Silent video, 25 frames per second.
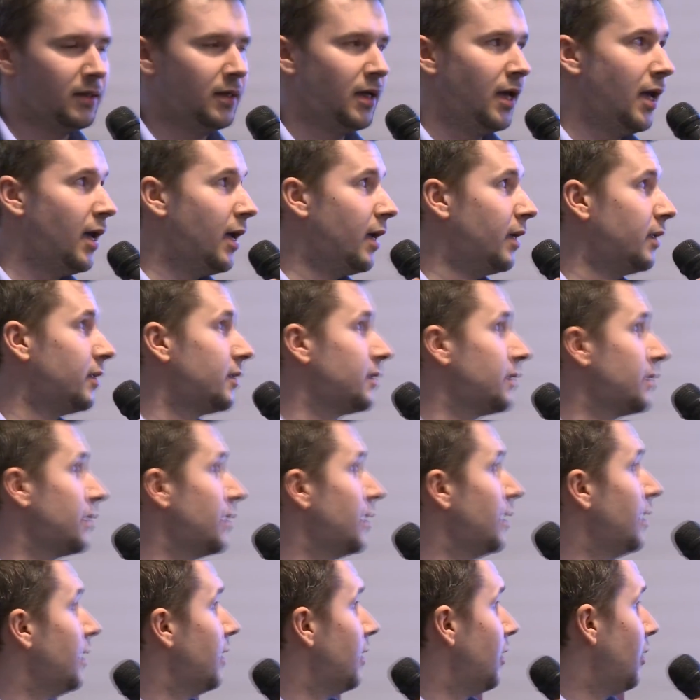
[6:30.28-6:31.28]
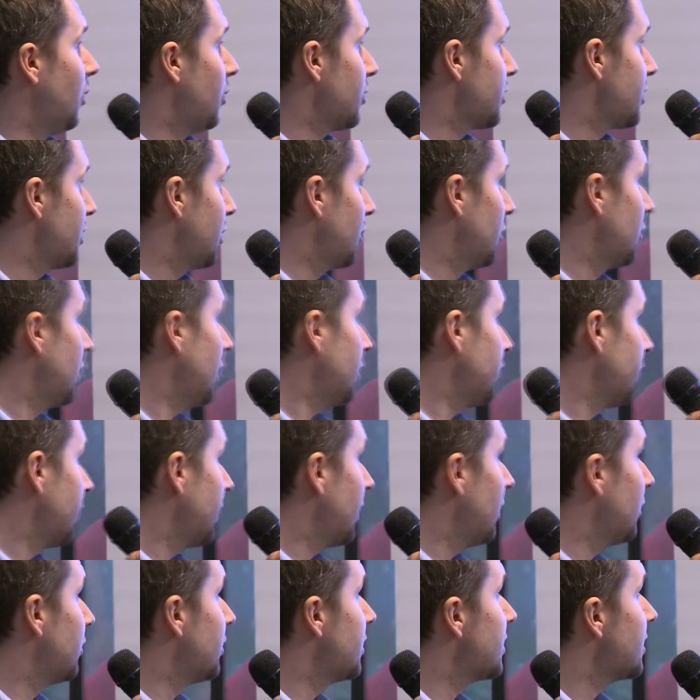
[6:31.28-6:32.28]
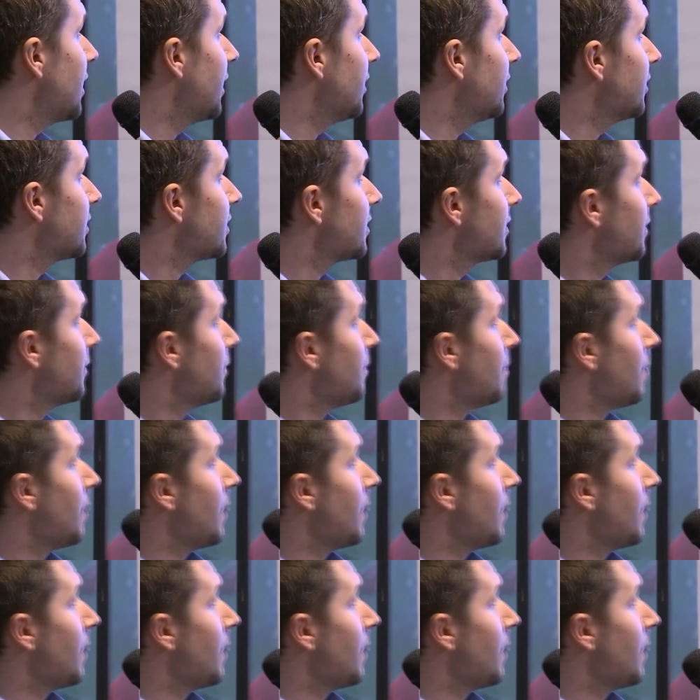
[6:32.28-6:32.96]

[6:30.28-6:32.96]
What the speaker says: and also graphical designs.